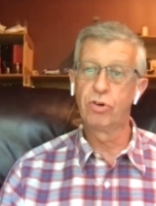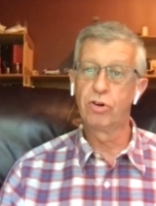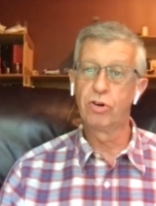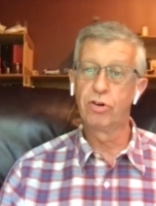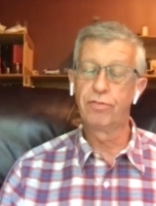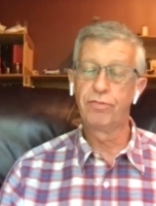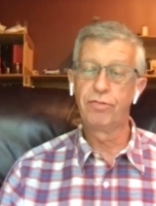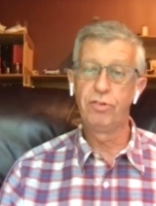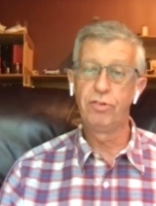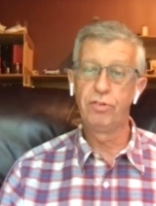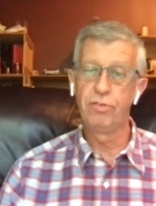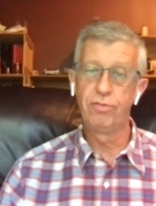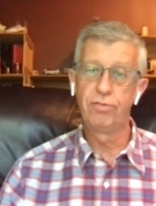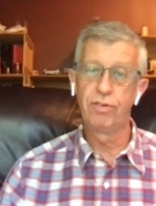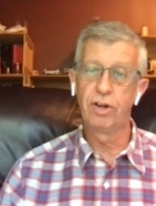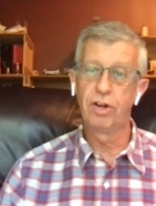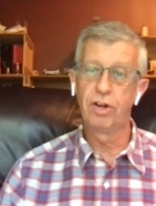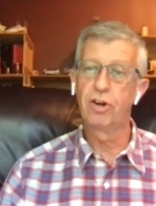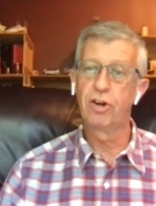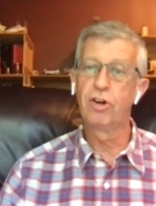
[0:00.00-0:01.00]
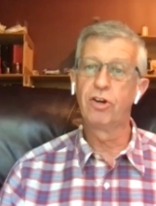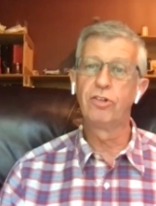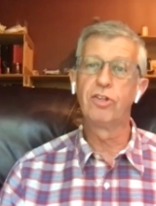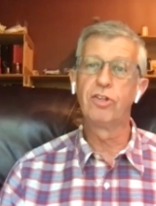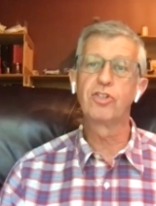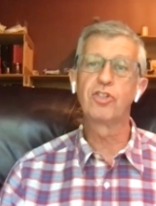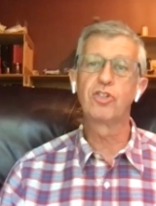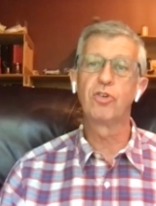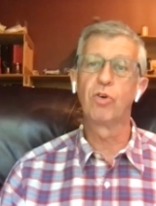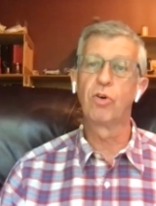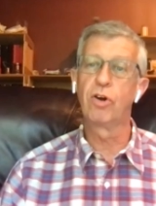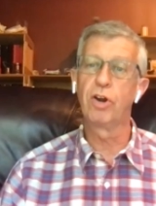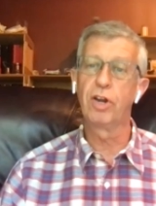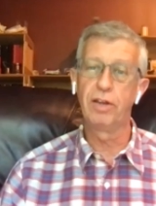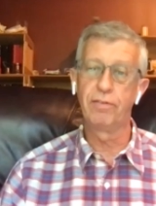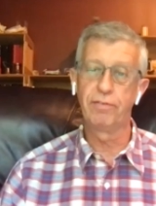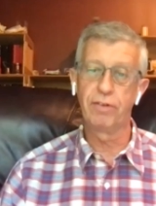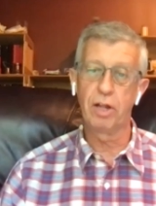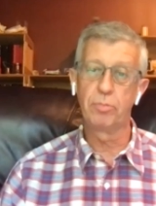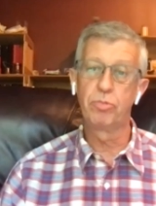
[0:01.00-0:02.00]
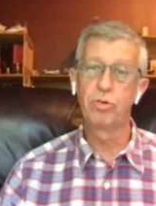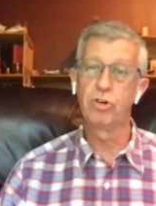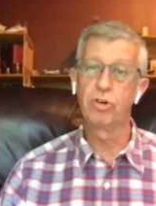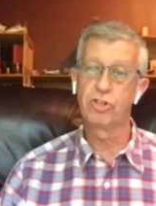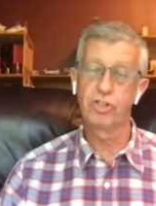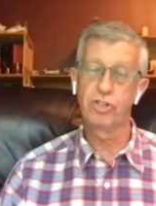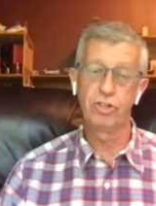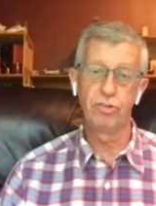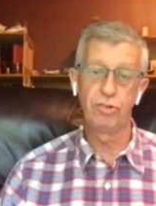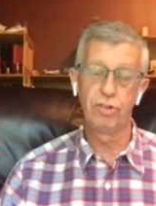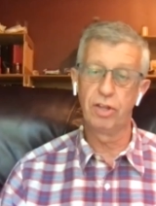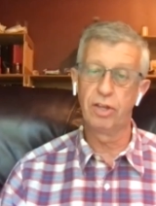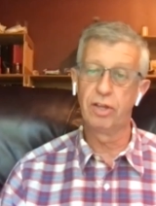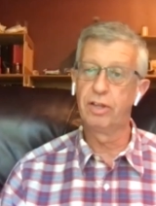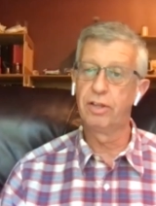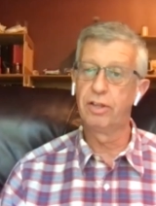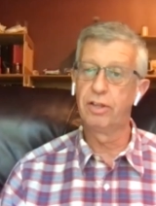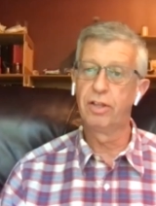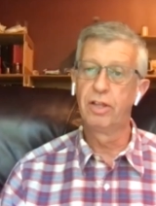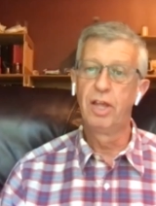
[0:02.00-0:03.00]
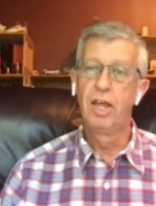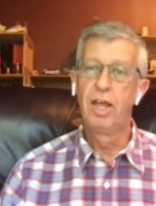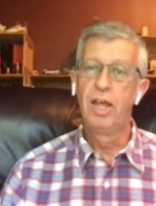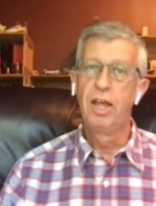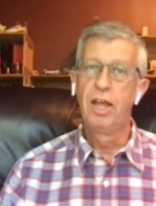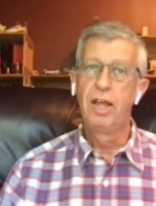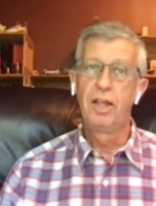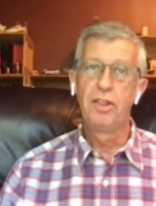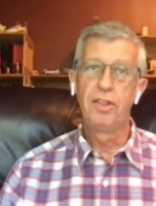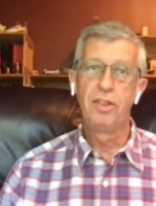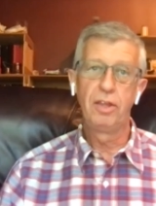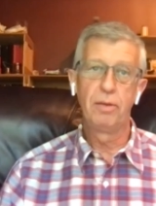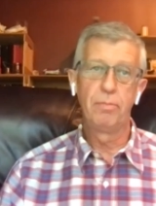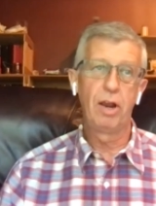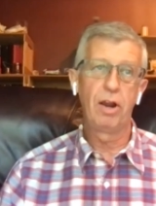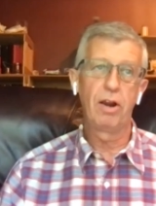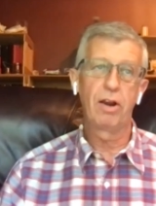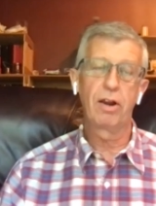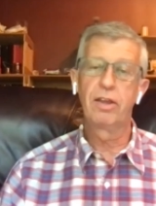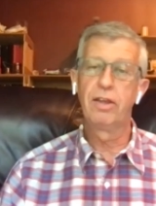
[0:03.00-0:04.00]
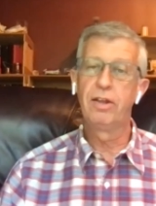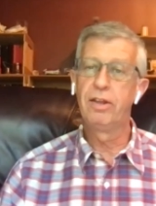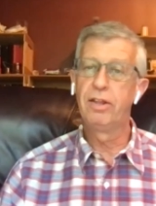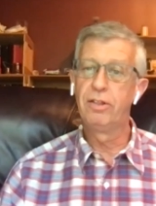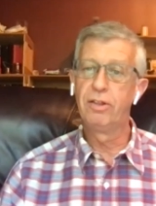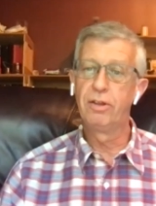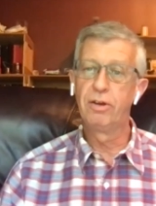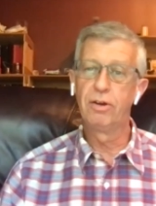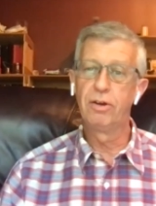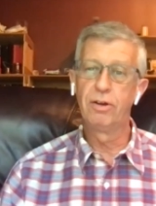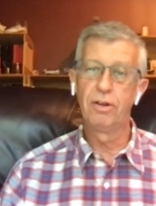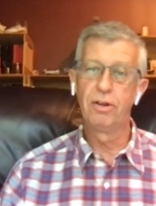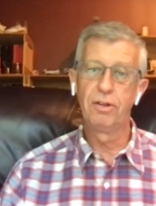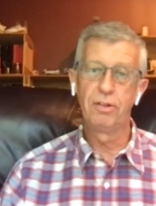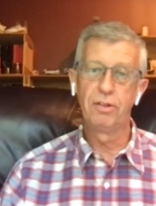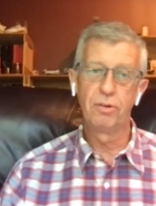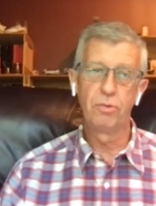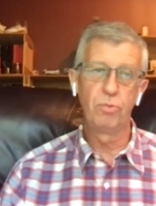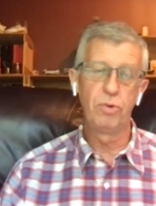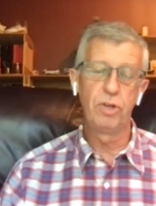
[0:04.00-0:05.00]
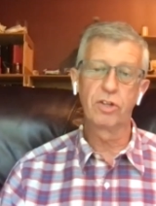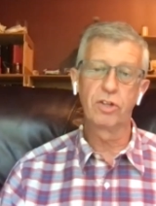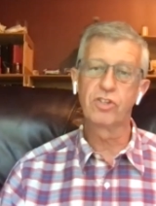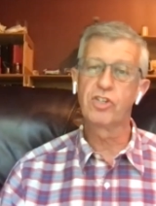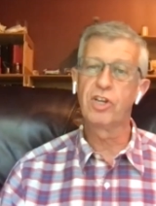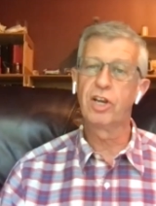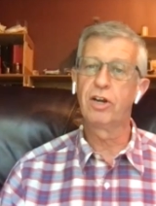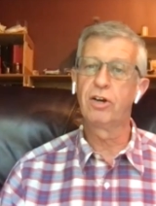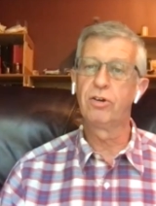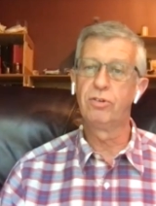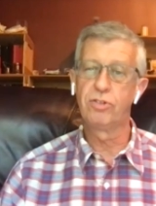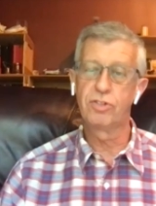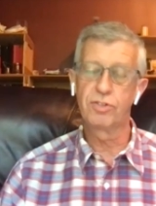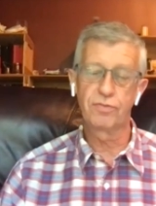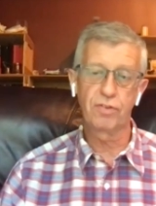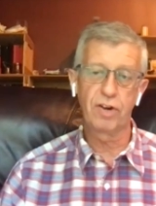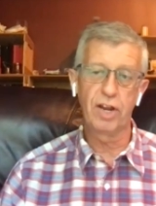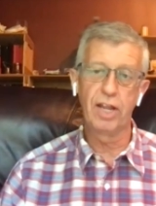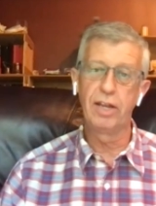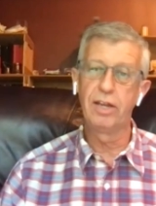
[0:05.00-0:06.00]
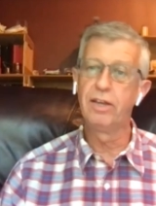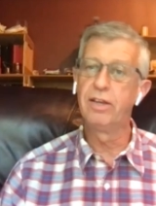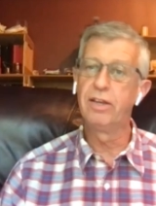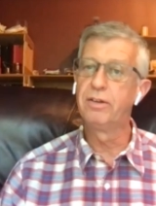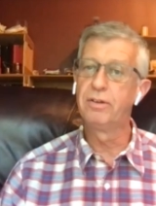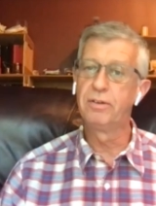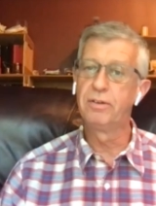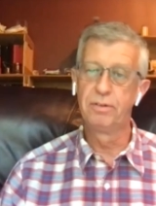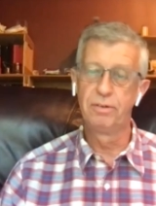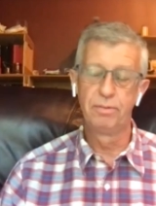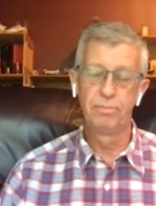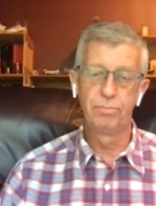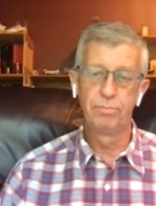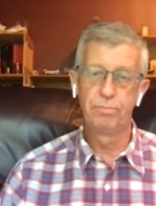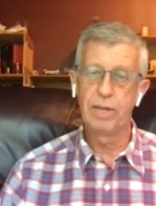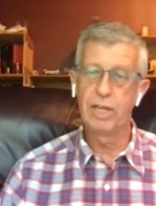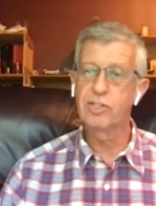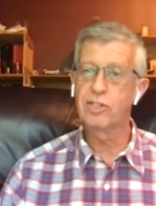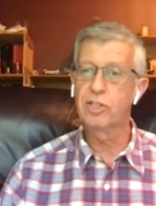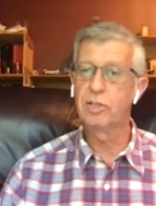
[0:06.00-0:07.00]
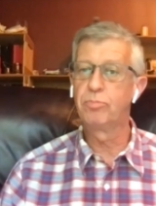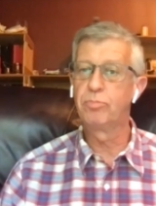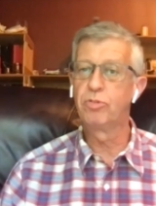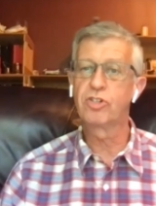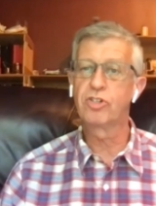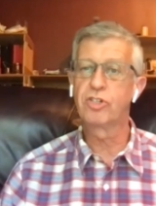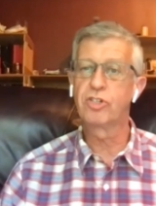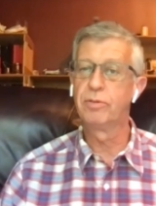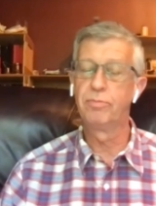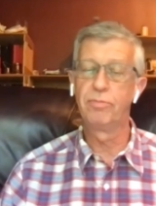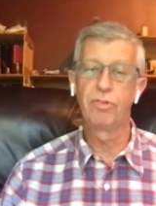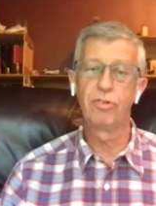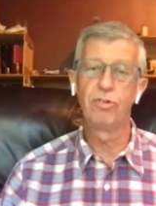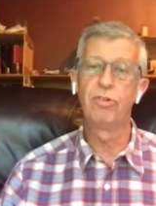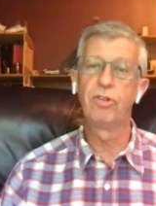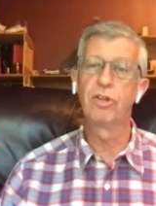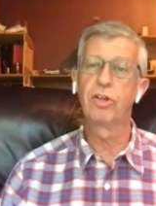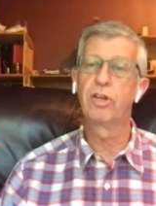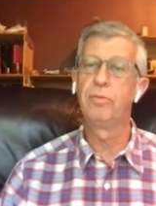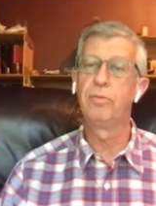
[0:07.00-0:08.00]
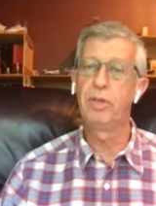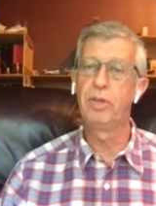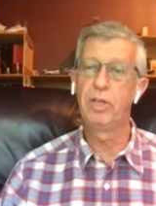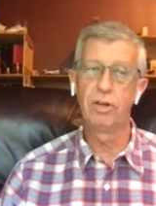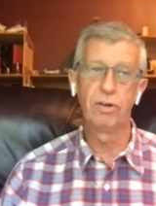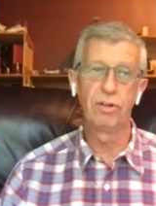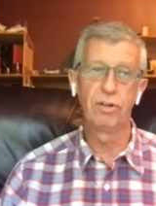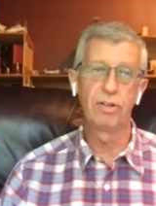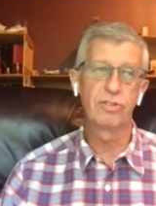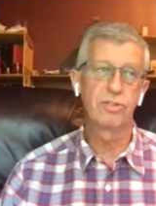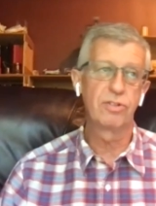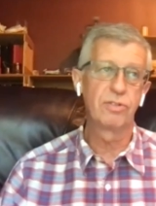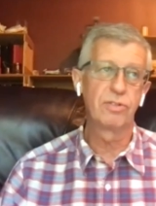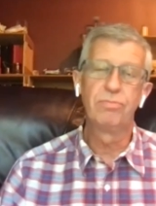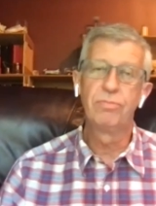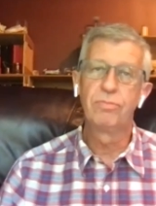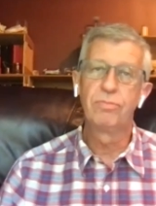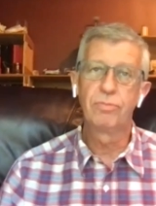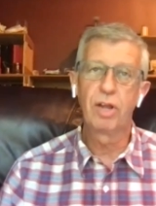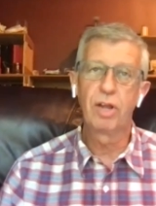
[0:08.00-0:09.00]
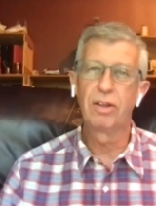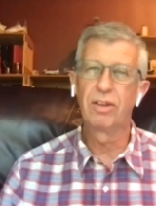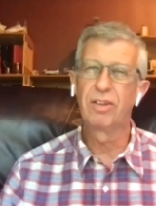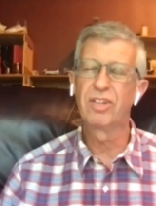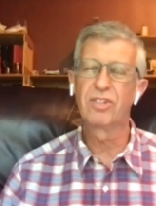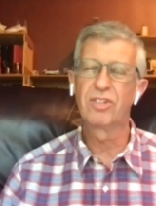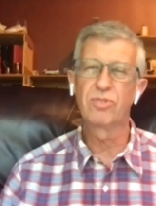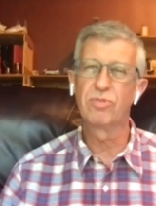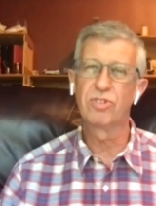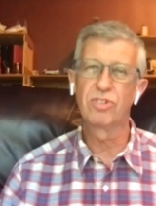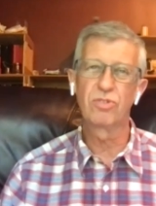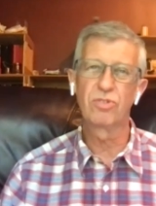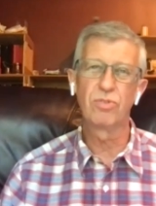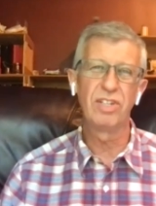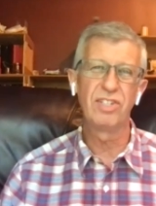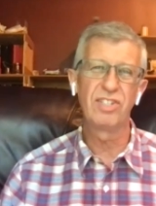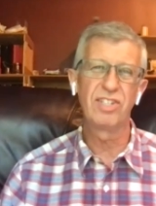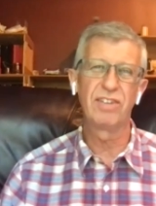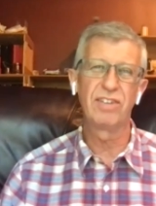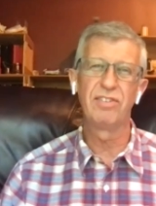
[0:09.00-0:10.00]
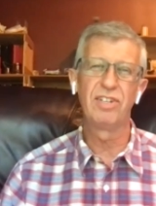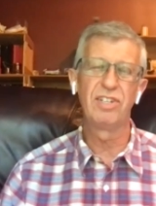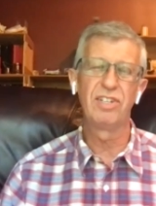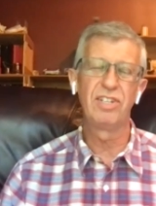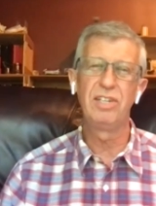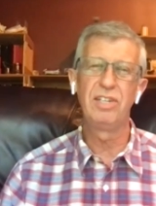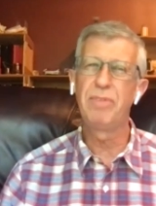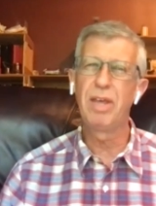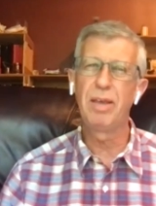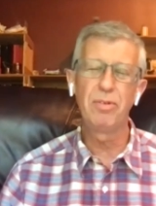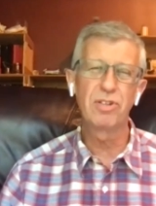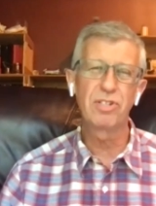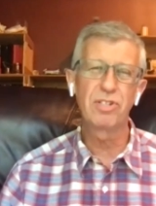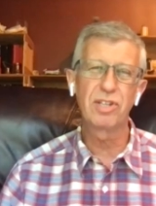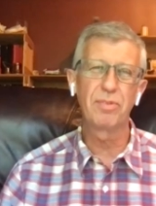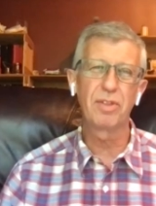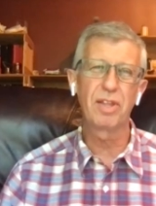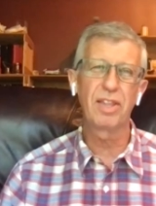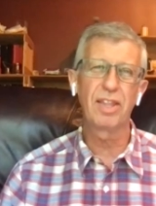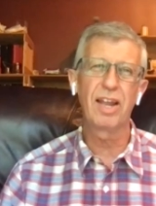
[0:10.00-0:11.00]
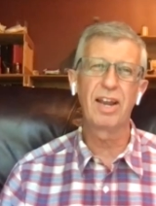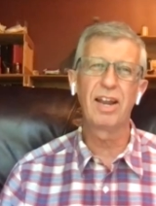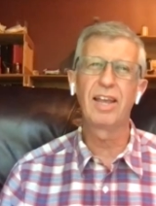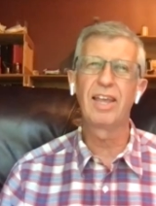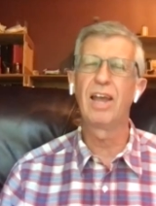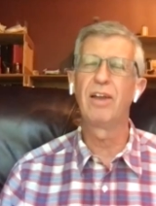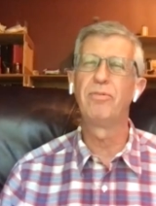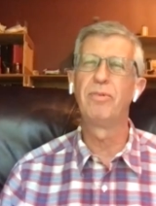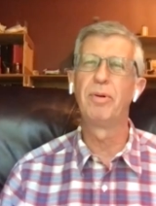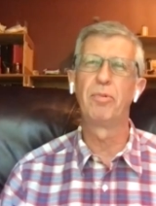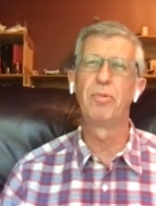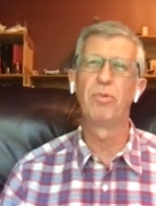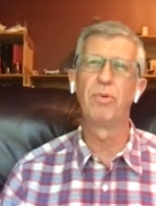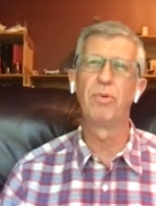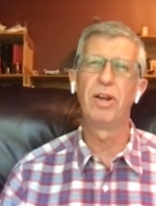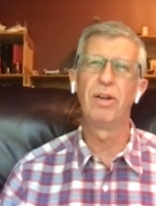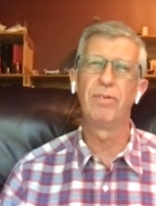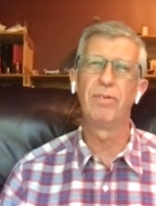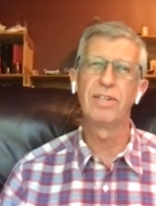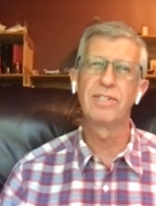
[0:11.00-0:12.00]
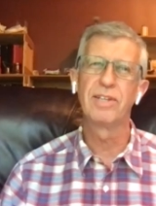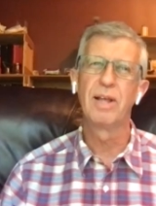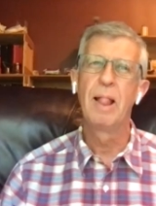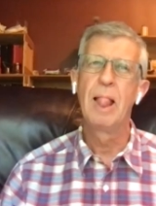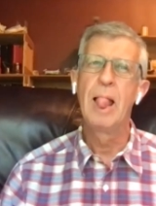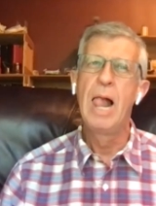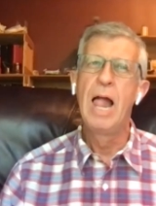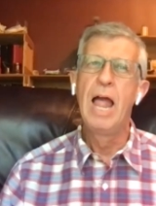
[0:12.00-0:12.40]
You" or if you've uh, heard the story of "I'll Push You," the the American in the the wheelchair whose friend basically pushed him through the Caminos. Mm. I guess it was 2017 maybe or something like that. Yeah. I can't remember when it was.